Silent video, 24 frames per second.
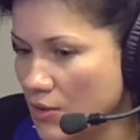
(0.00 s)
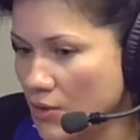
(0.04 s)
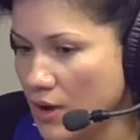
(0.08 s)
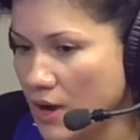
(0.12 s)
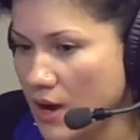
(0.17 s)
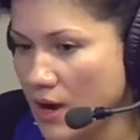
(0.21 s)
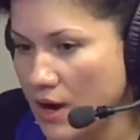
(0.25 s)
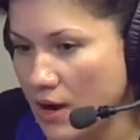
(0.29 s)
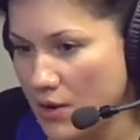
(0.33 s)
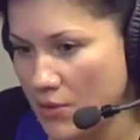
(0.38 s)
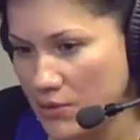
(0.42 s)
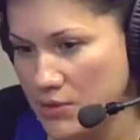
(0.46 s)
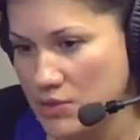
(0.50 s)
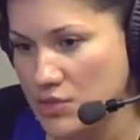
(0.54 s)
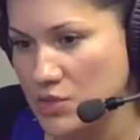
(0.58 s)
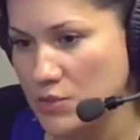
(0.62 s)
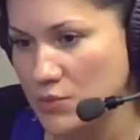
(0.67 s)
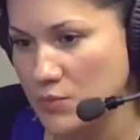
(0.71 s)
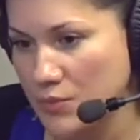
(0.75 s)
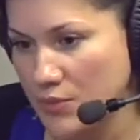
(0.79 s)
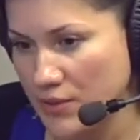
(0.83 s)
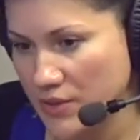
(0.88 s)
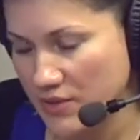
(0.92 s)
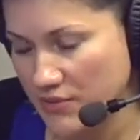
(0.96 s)
How would you
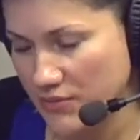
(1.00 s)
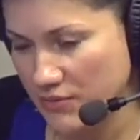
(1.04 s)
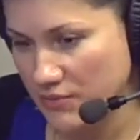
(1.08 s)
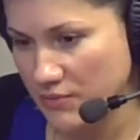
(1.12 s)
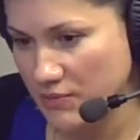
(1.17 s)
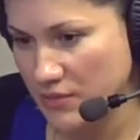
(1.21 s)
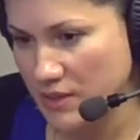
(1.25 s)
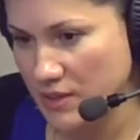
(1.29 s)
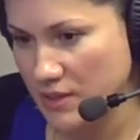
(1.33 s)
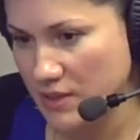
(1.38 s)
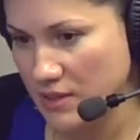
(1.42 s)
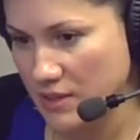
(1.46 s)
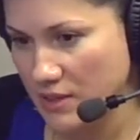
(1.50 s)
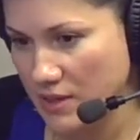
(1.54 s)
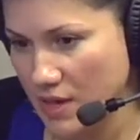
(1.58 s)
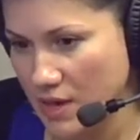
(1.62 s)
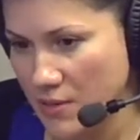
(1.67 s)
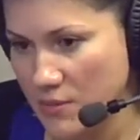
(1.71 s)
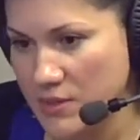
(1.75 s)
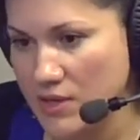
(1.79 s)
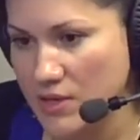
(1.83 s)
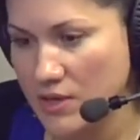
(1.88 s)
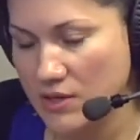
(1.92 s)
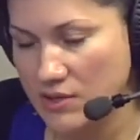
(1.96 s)
brief me?
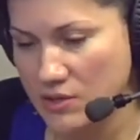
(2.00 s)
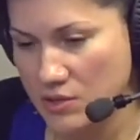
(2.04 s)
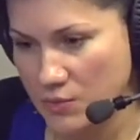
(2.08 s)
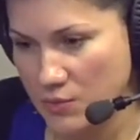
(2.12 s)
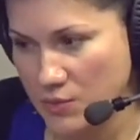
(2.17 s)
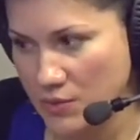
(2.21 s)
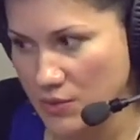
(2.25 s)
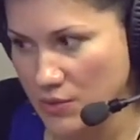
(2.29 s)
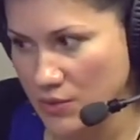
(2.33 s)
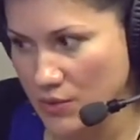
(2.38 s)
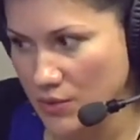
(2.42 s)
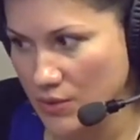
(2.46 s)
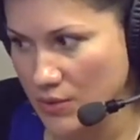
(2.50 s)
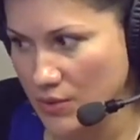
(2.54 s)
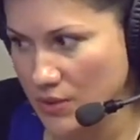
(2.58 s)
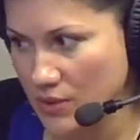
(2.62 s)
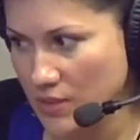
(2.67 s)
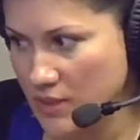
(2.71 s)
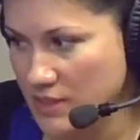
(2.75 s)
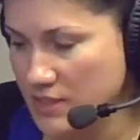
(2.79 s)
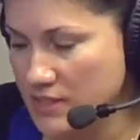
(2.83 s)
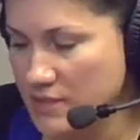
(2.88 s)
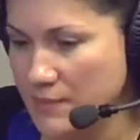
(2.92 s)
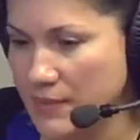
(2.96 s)
I'm an entrepreneur,
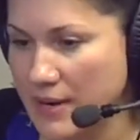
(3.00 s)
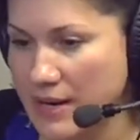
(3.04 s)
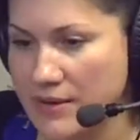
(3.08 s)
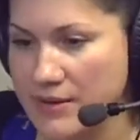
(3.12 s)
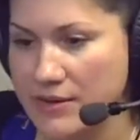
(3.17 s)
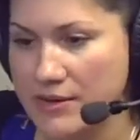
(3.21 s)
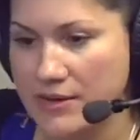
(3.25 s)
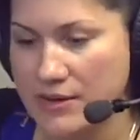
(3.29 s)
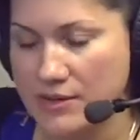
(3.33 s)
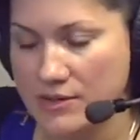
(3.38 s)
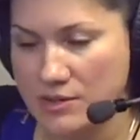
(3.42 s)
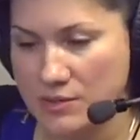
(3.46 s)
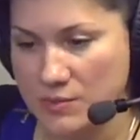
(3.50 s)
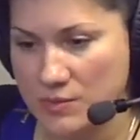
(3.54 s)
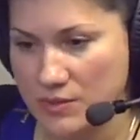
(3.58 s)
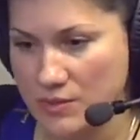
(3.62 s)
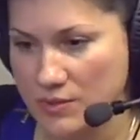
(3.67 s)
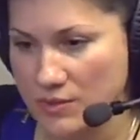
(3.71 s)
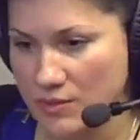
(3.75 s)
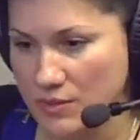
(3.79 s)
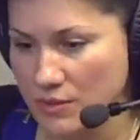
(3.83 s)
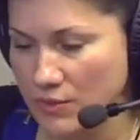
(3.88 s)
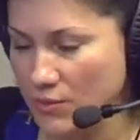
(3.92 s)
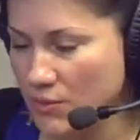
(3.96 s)
aspiring
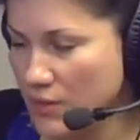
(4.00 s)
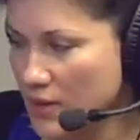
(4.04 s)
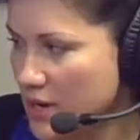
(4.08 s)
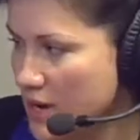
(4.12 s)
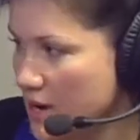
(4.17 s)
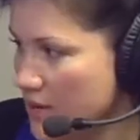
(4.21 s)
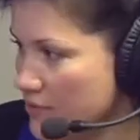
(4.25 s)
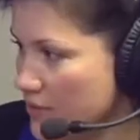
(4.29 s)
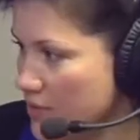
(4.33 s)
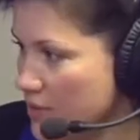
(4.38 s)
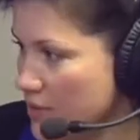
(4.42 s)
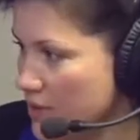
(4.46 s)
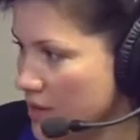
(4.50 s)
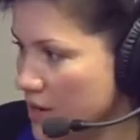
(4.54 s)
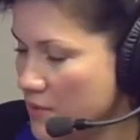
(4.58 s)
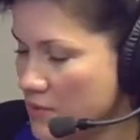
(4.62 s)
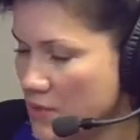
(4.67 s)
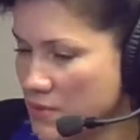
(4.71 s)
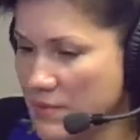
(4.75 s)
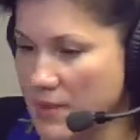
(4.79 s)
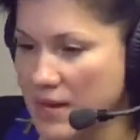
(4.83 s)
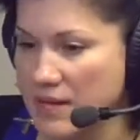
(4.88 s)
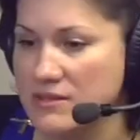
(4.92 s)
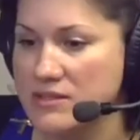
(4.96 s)
entrepreneur, whatever. I'm
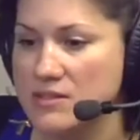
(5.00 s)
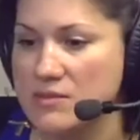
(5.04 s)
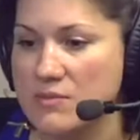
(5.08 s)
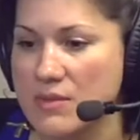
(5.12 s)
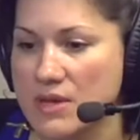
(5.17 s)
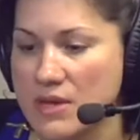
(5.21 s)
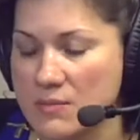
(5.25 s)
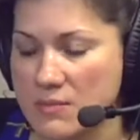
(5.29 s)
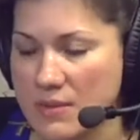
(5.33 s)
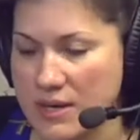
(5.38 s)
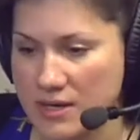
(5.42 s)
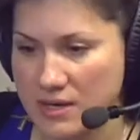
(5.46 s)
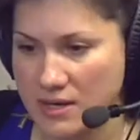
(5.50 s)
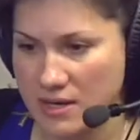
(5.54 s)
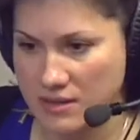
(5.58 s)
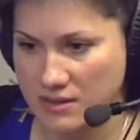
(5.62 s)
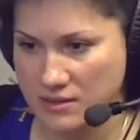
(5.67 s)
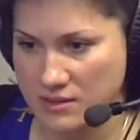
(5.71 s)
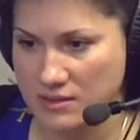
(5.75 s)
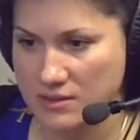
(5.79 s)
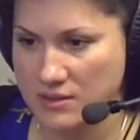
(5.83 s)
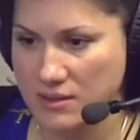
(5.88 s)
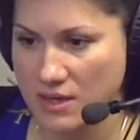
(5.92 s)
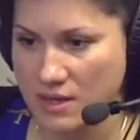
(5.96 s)
about to make my
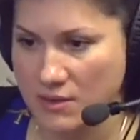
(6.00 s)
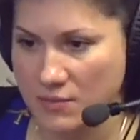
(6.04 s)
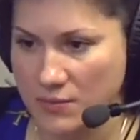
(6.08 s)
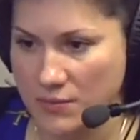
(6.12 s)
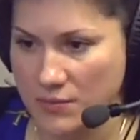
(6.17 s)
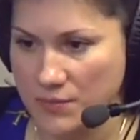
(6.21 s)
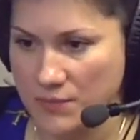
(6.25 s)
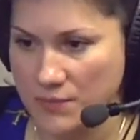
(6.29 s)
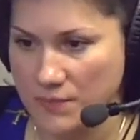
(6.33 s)
next step.